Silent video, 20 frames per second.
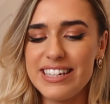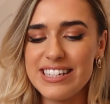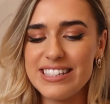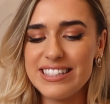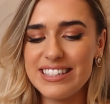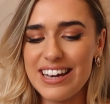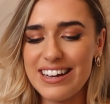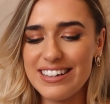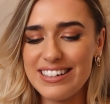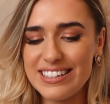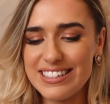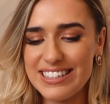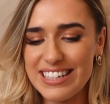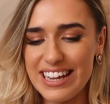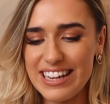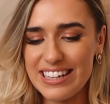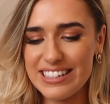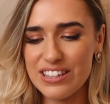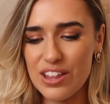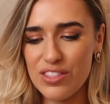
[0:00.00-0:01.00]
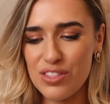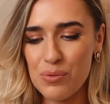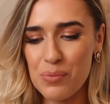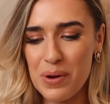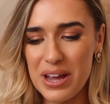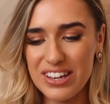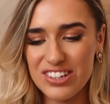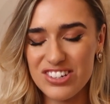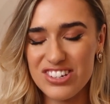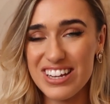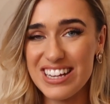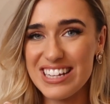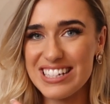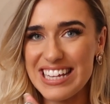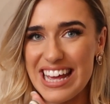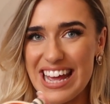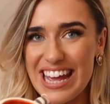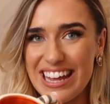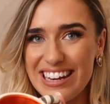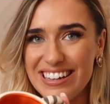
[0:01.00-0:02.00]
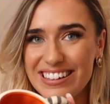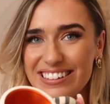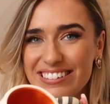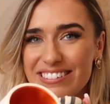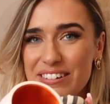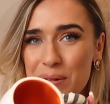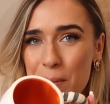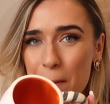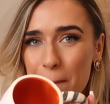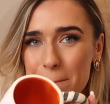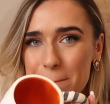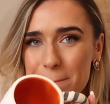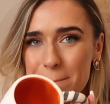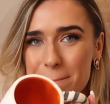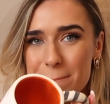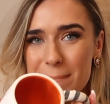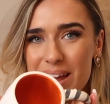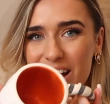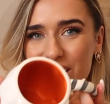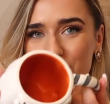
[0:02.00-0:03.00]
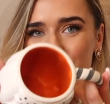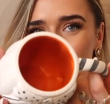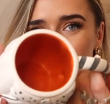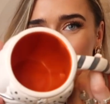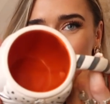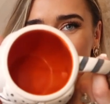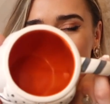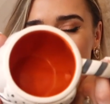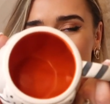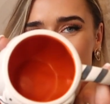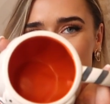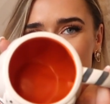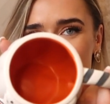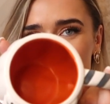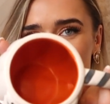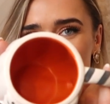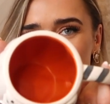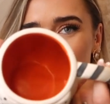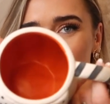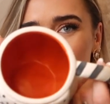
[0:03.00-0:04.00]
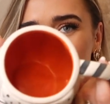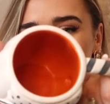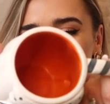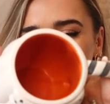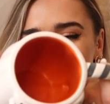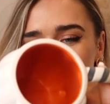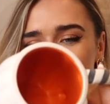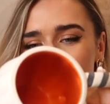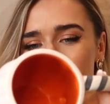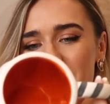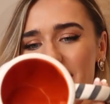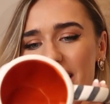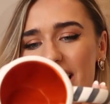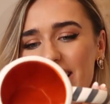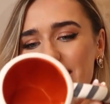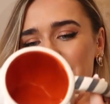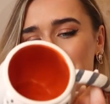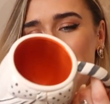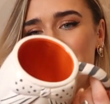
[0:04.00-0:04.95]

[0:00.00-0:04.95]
inside it says the witch is in. I love it. Inside is orange as well and